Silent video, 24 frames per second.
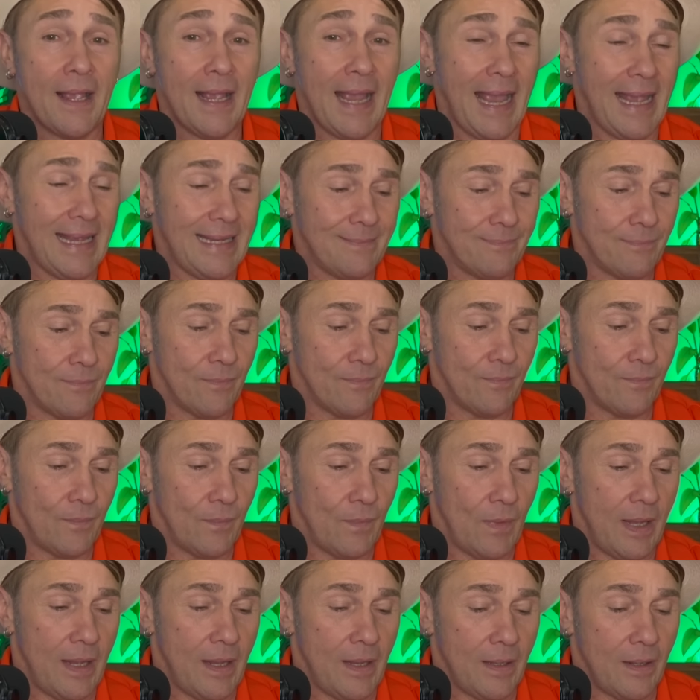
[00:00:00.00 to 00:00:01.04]
And
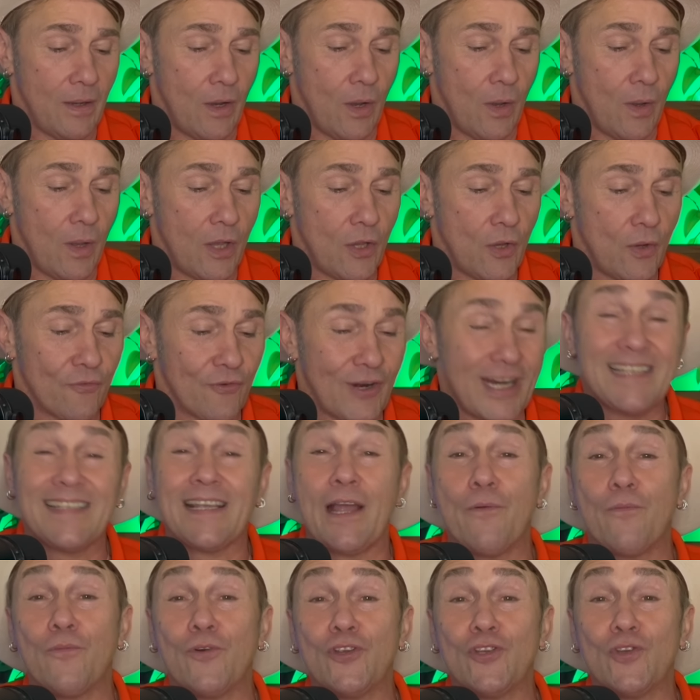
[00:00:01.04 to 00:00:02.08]
write
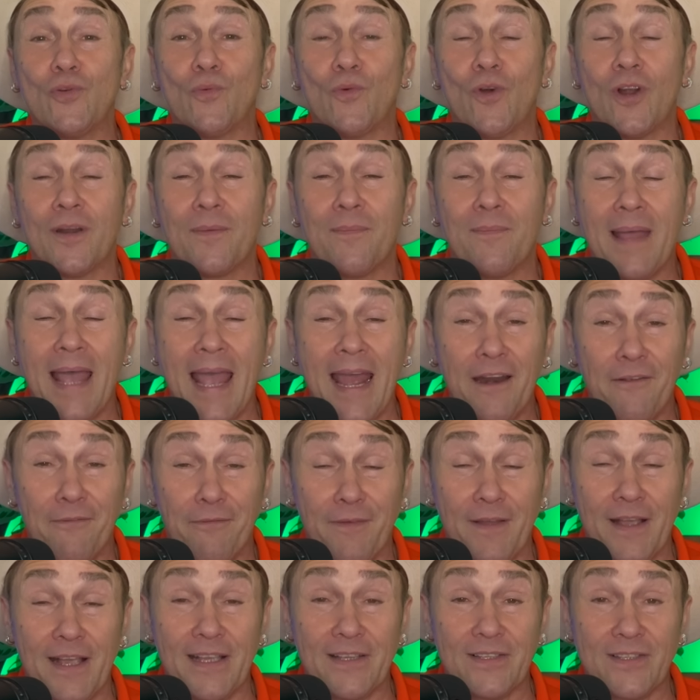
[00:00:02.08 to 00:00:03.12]
down what you want to
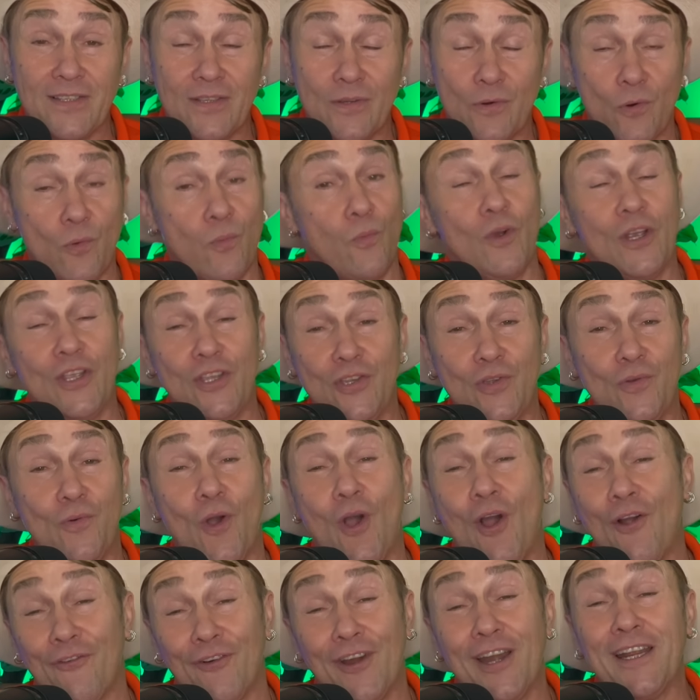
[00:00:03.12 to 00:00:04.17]
manifest or what you
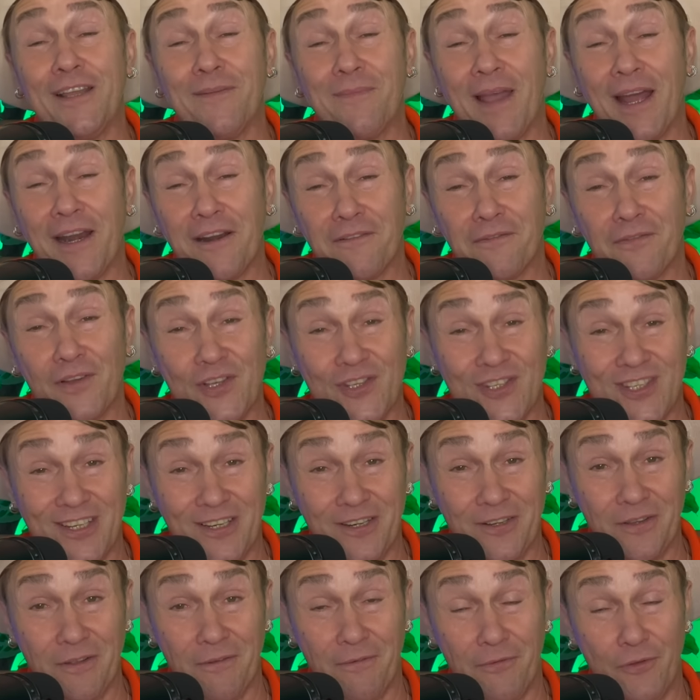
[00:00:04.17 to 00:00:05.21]
already manifested
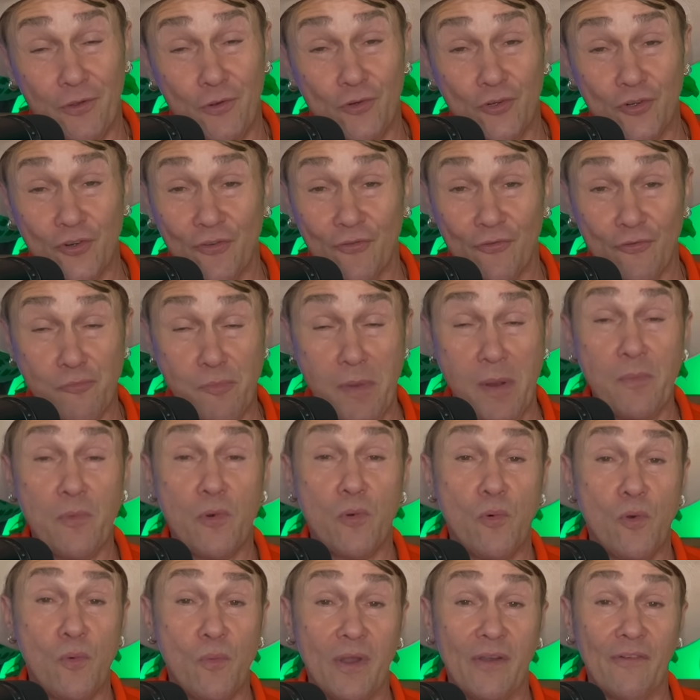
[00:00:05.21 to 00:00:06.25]
in the future. Remember,
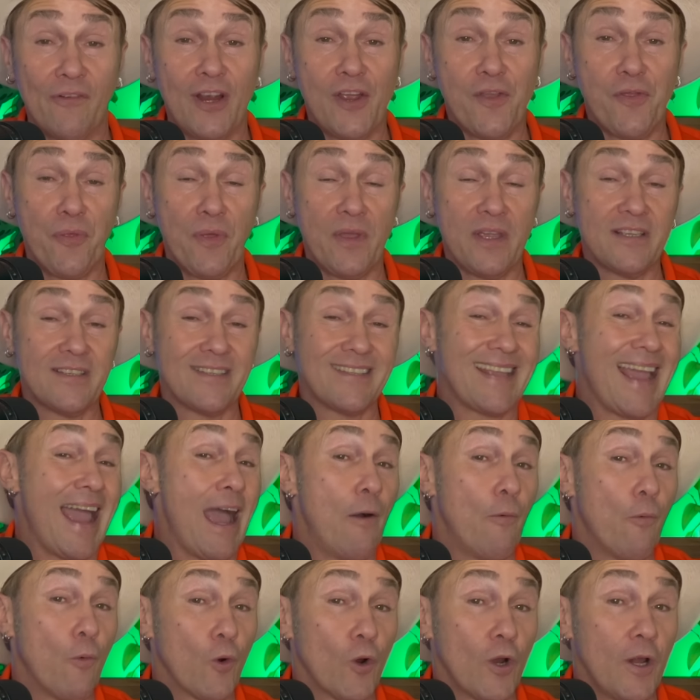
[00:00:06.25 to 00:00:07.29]
when we write things
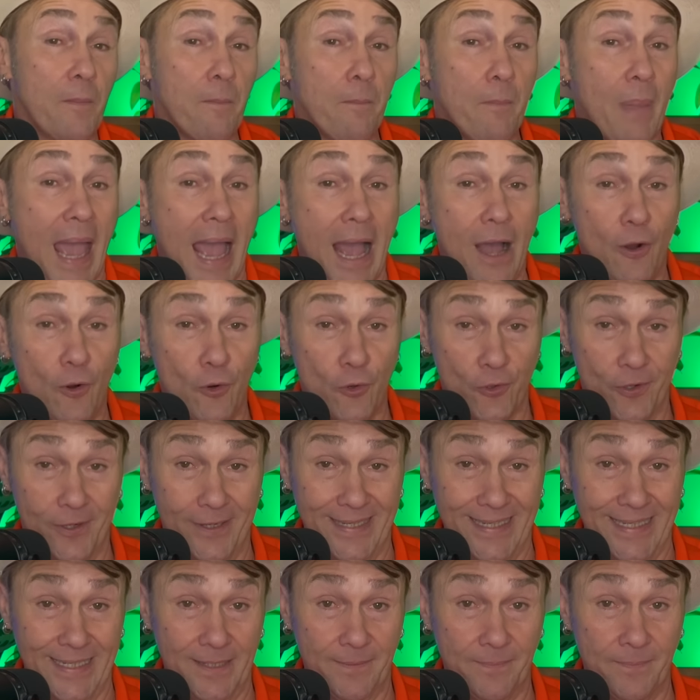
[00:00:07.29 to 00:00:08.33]
down, we're
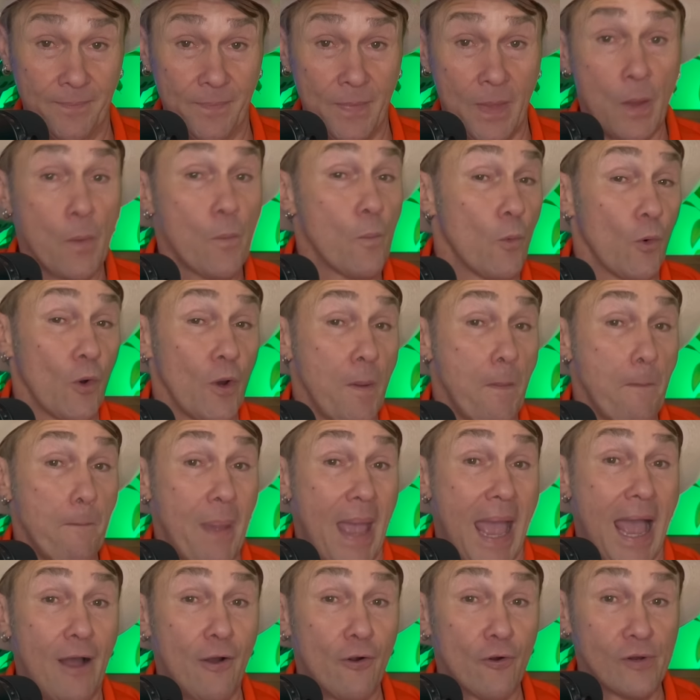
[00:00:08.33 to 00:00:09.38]
empowering it. We're
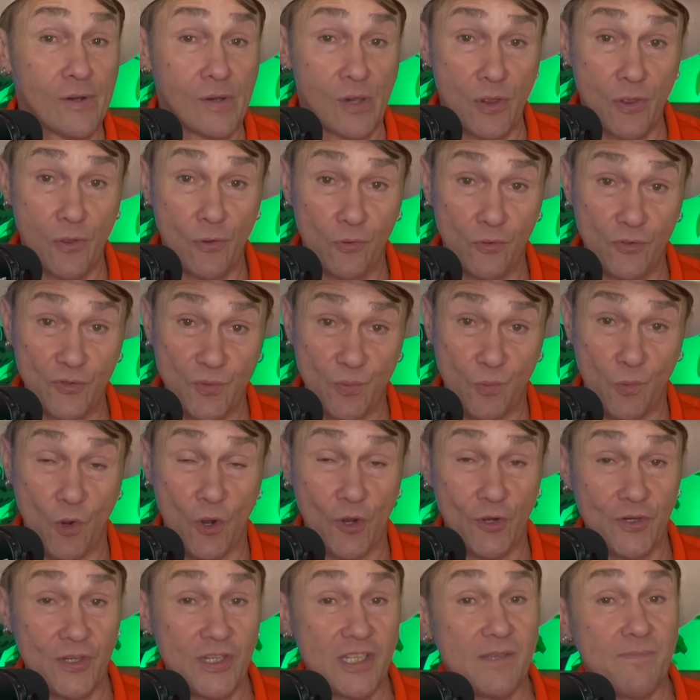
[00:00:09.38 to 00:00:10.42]
empowering those
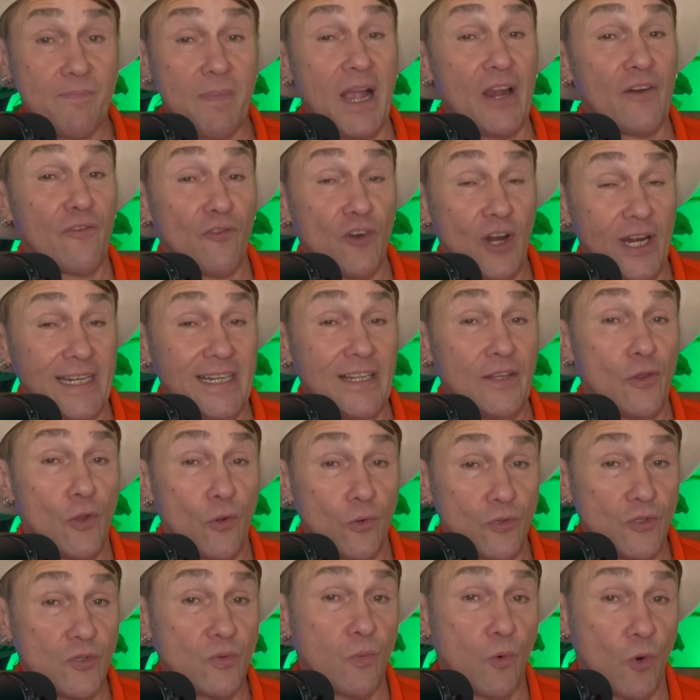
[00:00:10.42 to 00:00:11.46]
words by writing
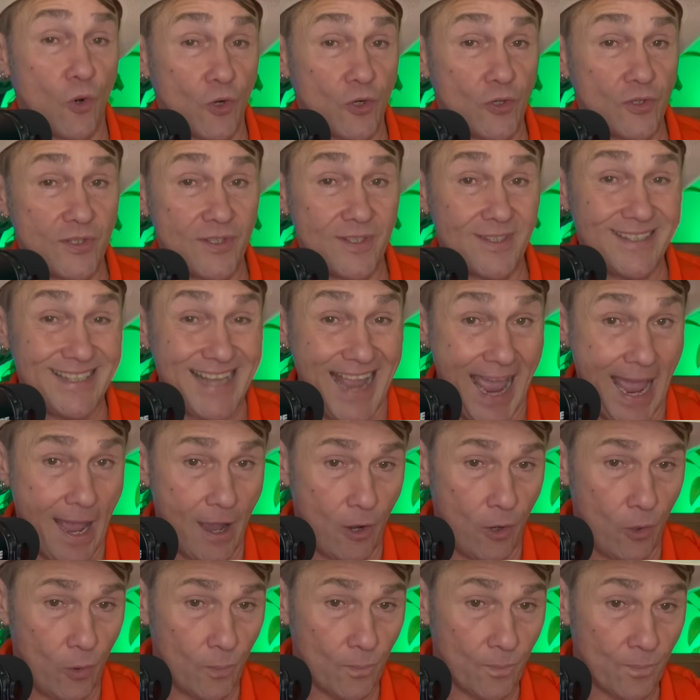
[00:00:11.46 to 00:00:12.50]
those words
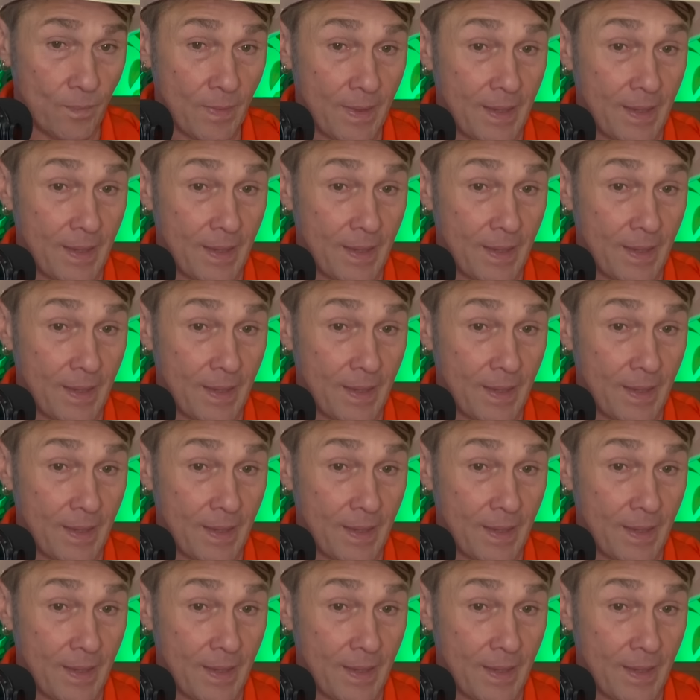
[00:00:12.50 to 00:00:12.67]
down.